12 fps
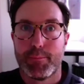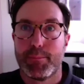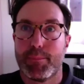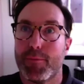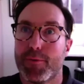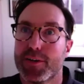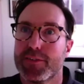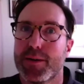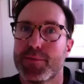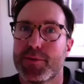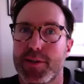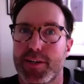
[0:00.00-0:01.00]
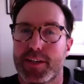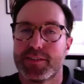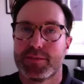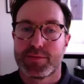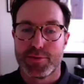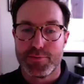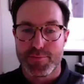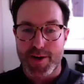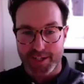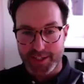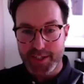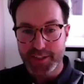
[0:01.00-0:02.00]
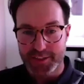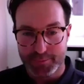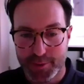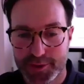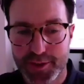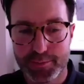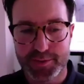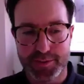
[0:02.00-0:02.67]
But what I've come to realize through running leadership workshops